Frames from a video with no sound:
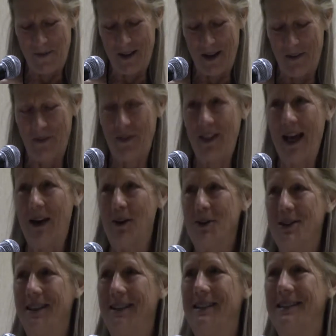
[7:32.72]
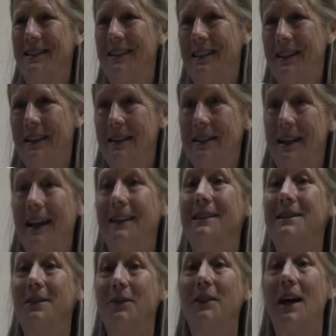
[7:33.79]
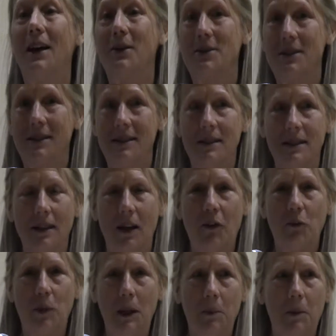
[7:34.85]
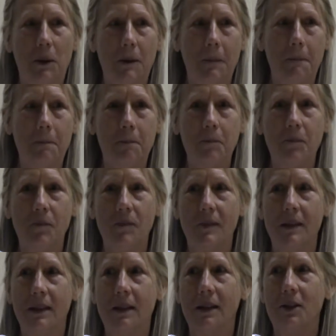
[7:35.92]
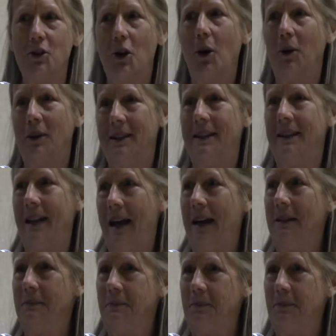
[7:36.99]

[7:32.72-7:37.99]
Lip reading: of thousands, tens of thousands of people. Tara did that.